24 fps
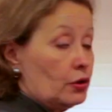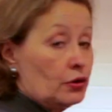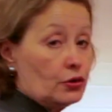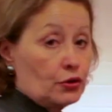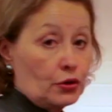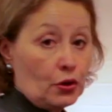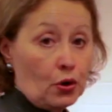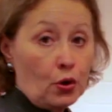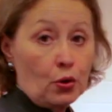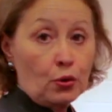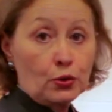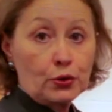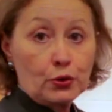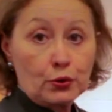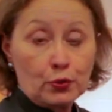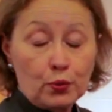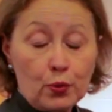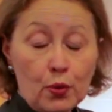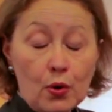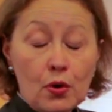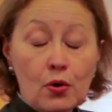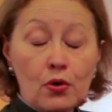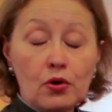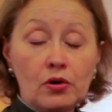to hold it
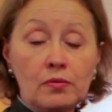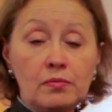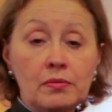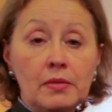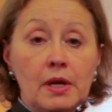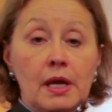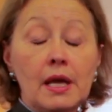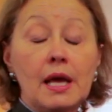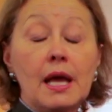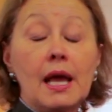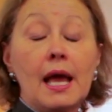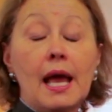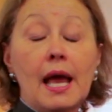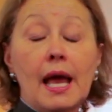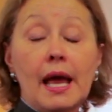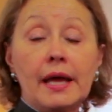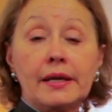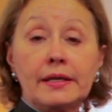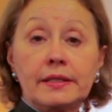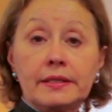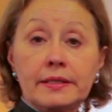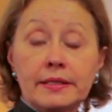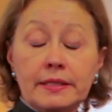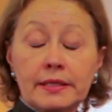warm,
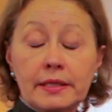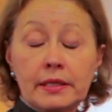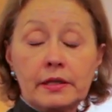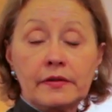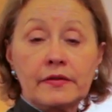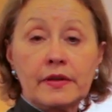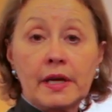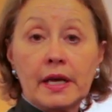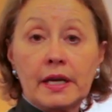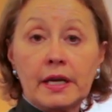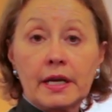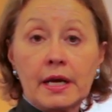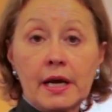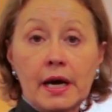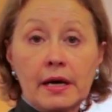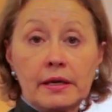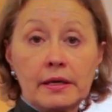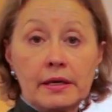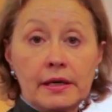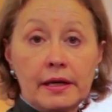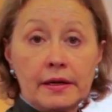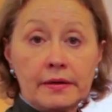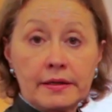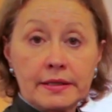and instead of getting
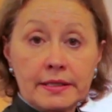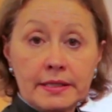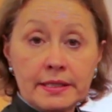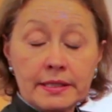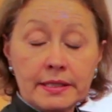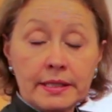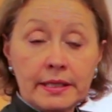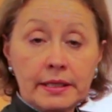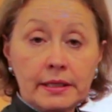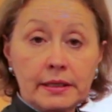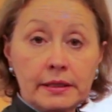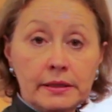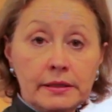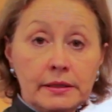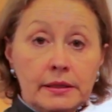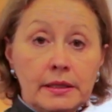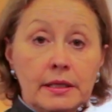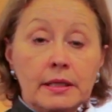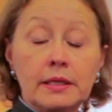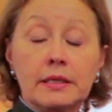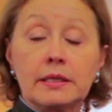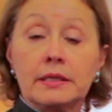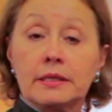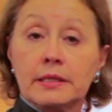out another skillet,
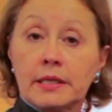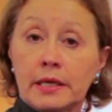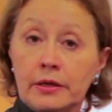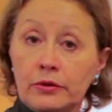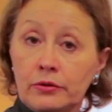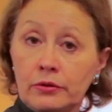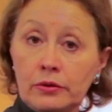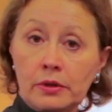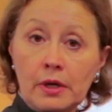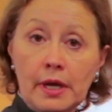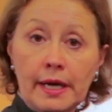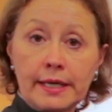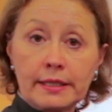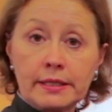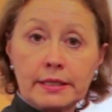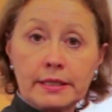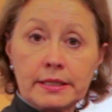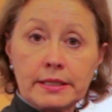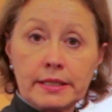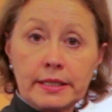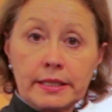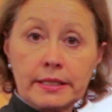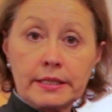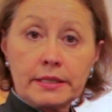say you'd like to
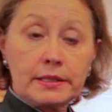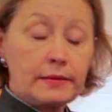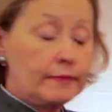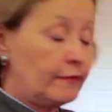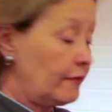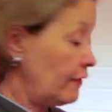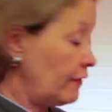sear some